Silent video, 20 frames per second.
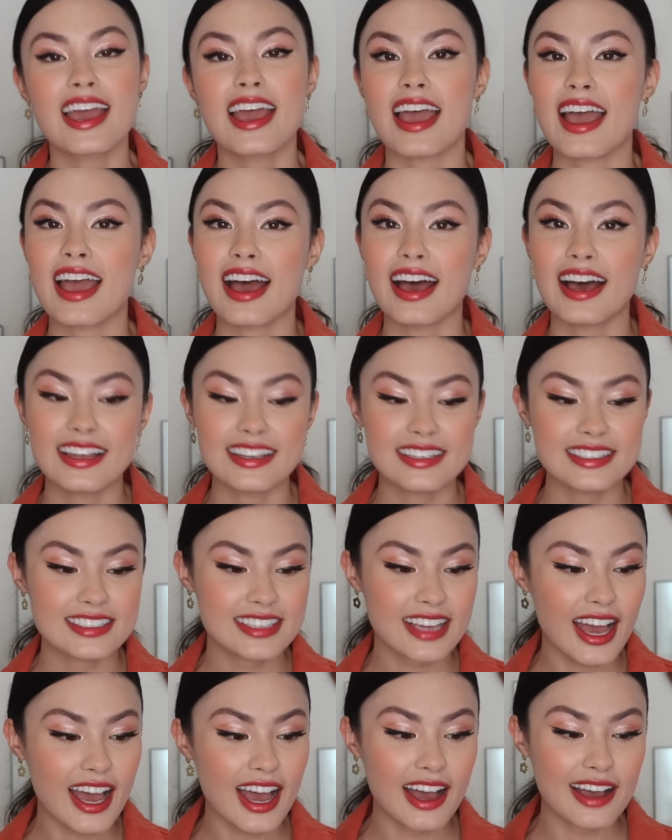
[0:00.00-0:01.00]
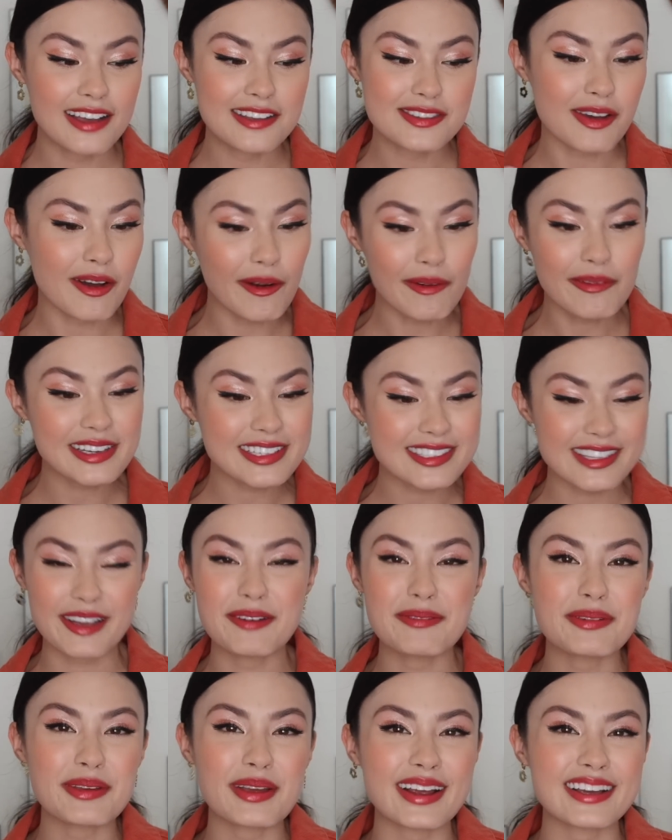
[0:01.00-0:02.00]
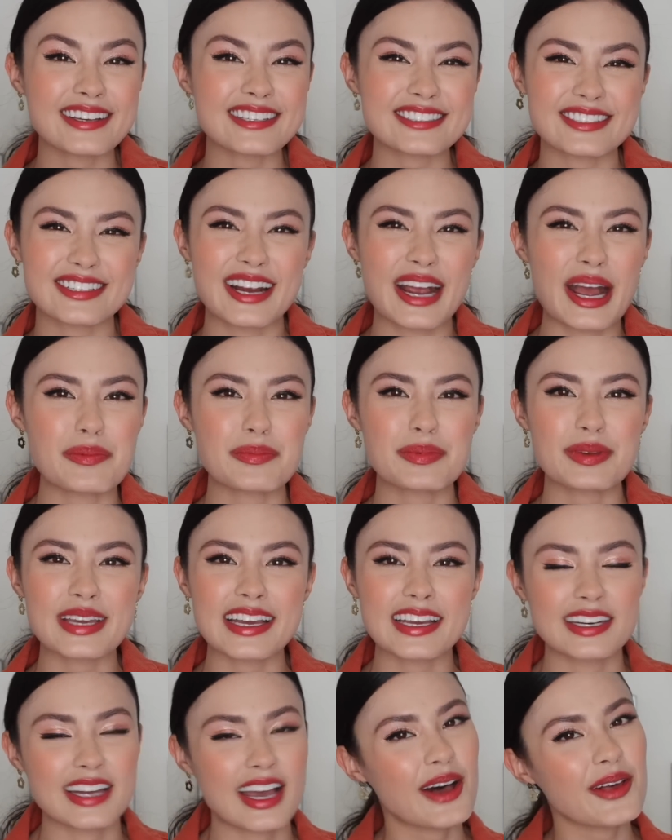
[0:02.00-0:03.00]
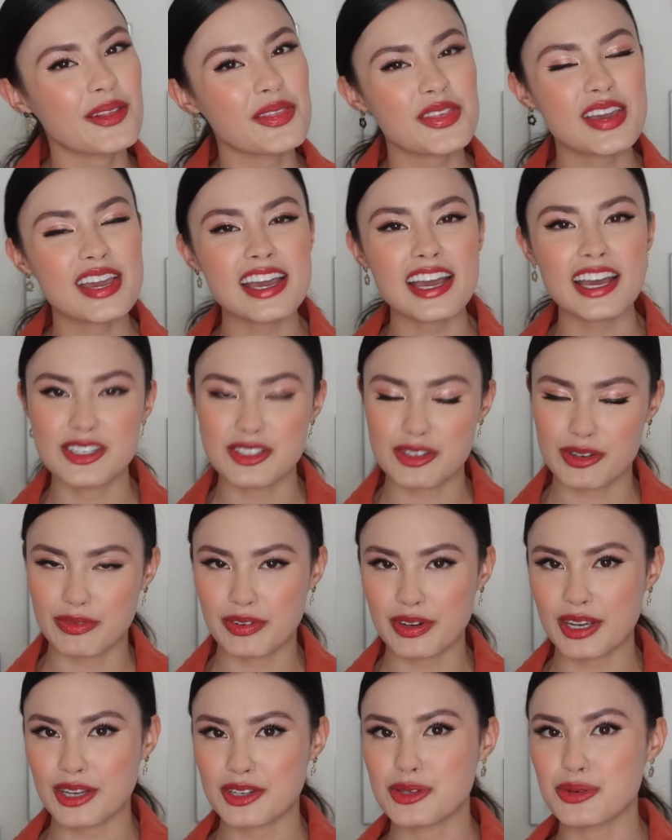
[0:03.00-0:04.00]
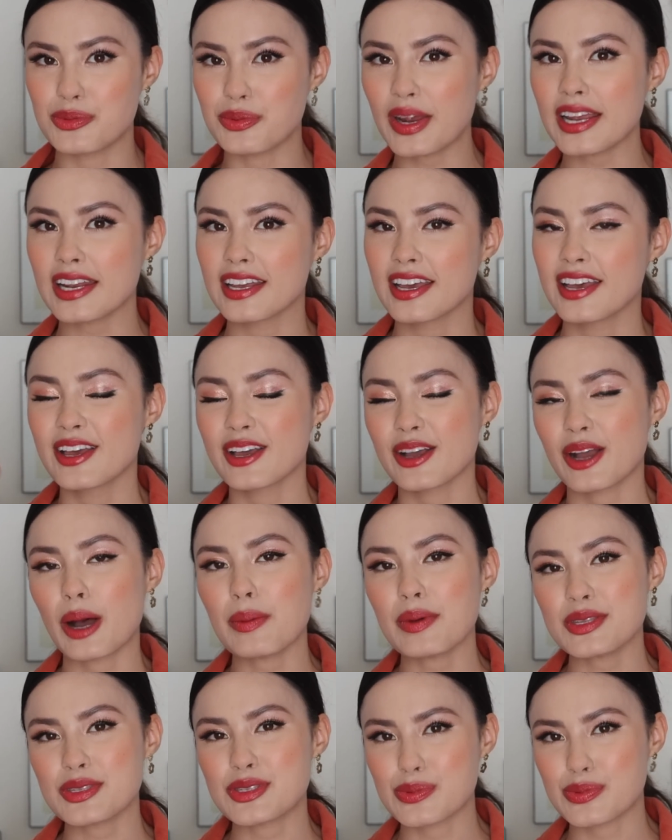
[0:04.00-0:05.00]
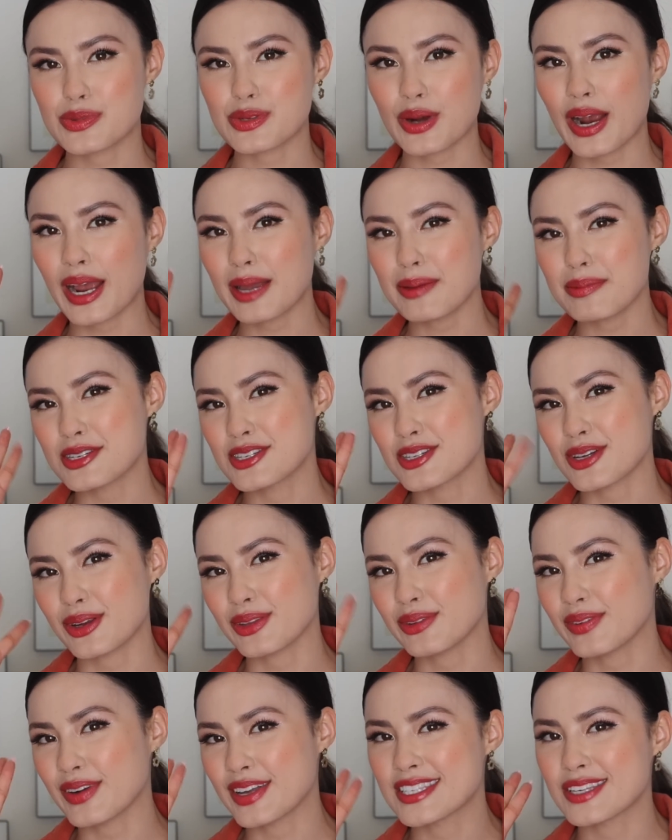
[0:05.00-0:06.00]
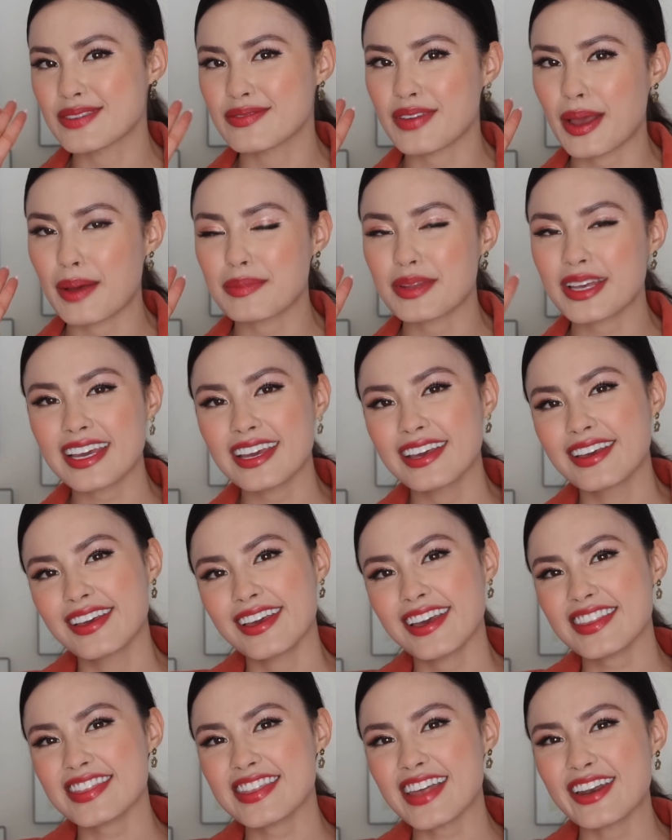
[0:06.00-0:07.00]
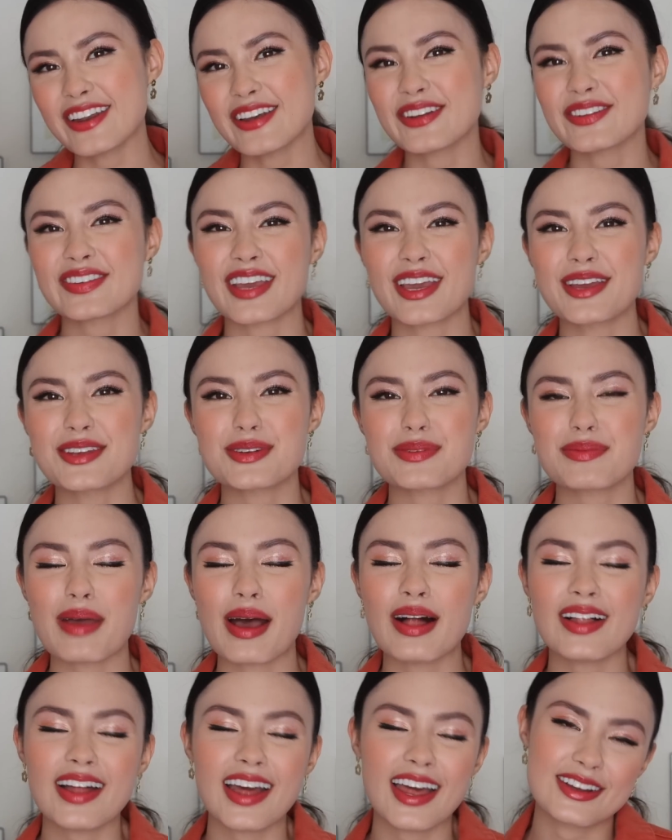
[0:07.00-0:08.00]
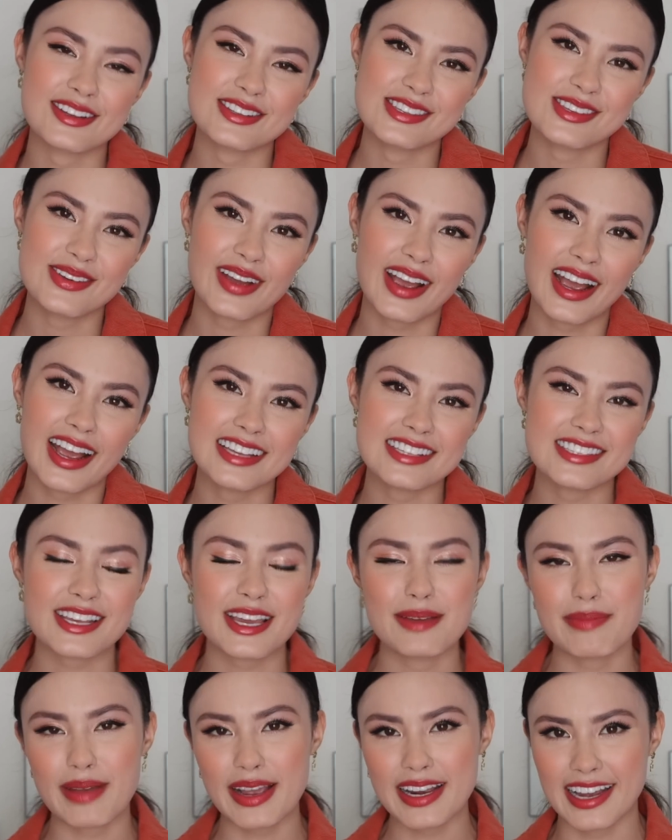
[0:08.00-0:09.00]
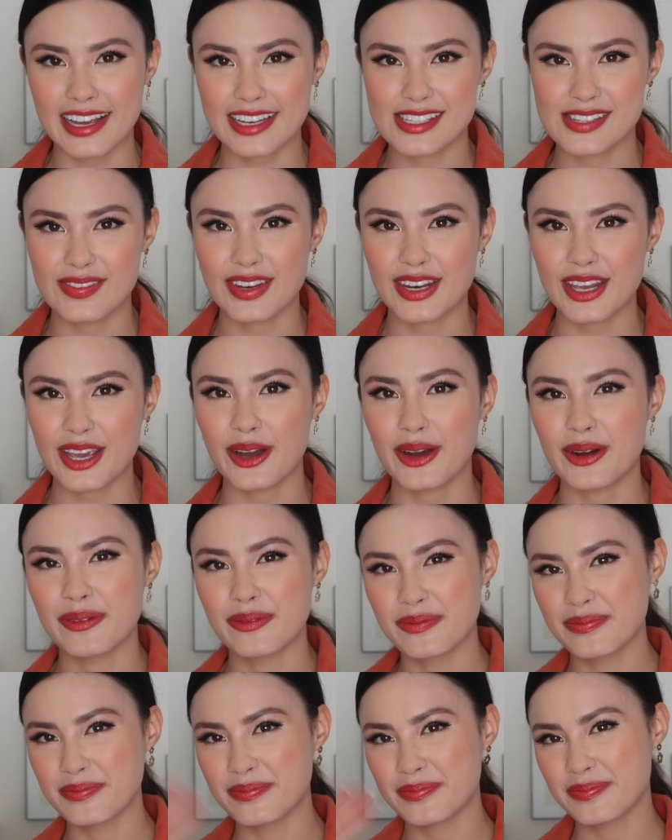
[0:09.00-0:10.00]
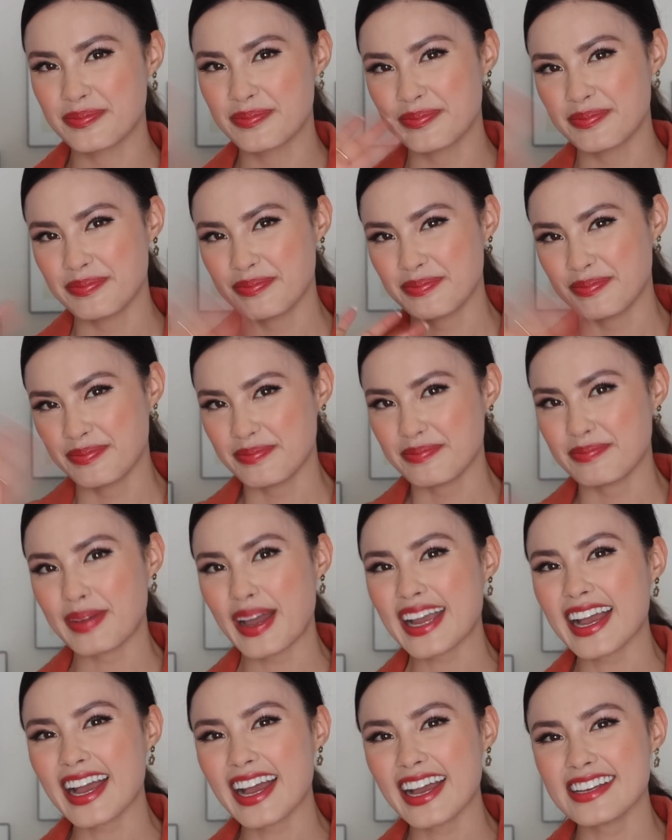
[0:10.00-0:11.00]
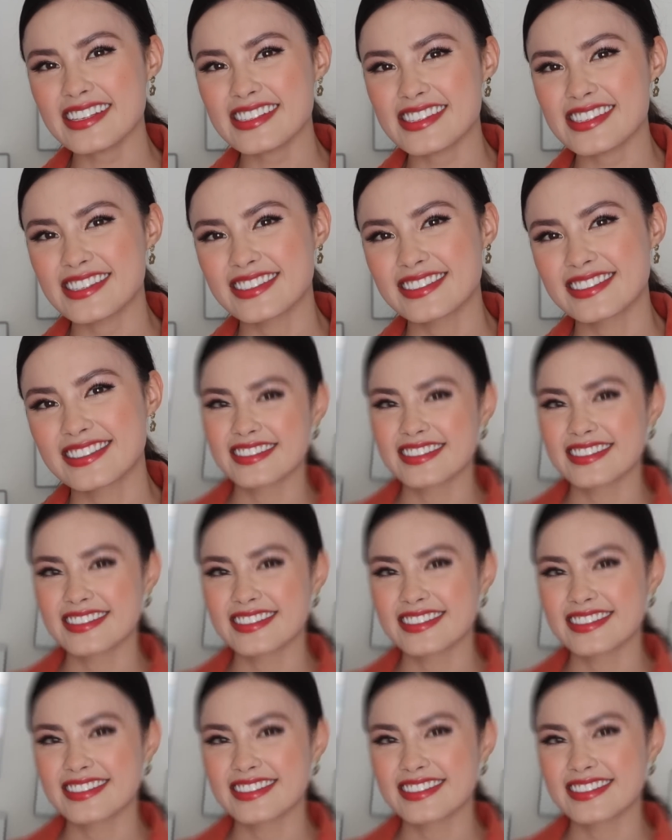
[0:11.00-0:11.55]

And yeah, as always, I hope you guys are happy and healthy, and don't forget to rate, comment, subscribe, share with your friends and family, hit that notification bell, and I'll see you guys in my next video. Bye guys!